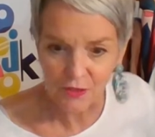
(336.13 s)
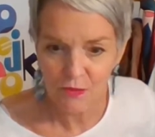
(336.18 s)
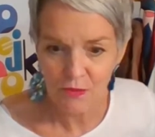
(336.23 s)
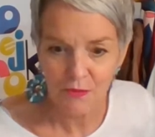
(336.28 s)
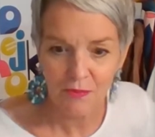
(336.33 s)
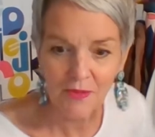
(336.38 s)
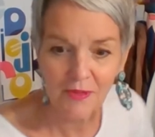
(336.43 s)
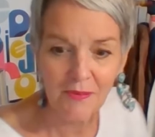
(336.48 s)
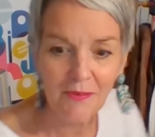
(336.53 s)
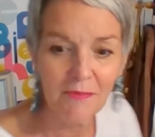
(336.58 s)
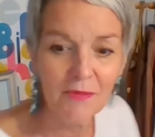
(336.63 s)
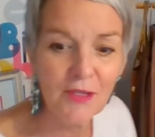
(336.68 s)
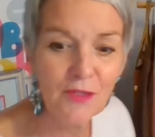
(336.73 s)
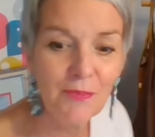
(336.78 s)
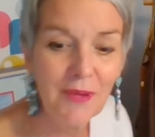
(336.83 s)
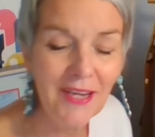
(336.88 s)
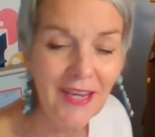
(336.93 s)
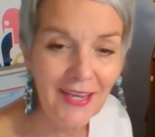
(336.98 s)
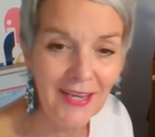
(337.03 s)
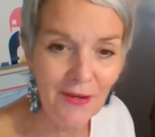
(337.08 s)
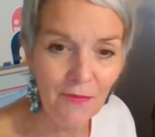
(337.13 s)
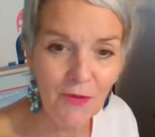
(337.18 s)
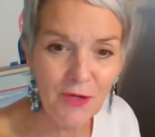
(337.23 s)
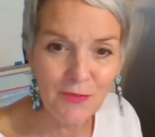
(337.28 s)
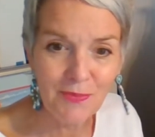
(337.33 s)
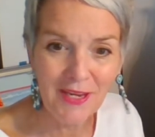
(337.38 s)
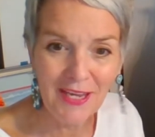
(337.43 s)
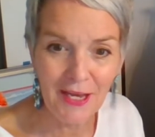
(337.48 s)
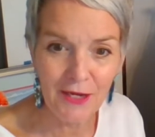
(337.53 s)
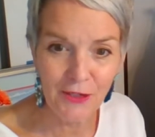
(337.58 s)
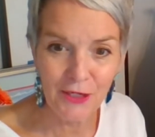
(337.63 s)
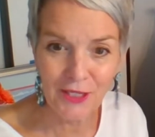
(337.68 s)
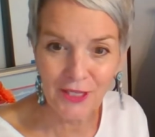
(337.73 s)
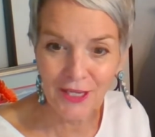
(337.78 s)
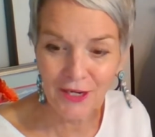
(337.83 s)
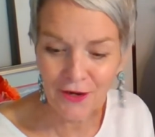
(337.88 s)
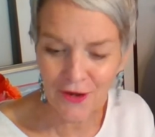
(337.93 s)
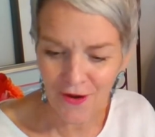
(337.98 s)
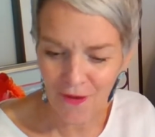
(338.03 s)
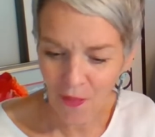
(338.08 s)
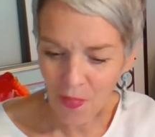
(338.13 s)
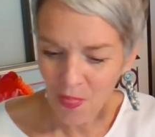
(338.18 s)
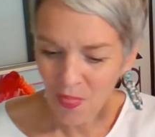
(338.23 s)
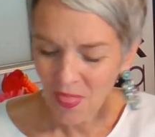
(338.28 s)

Here's where's my where's my where's my calculator.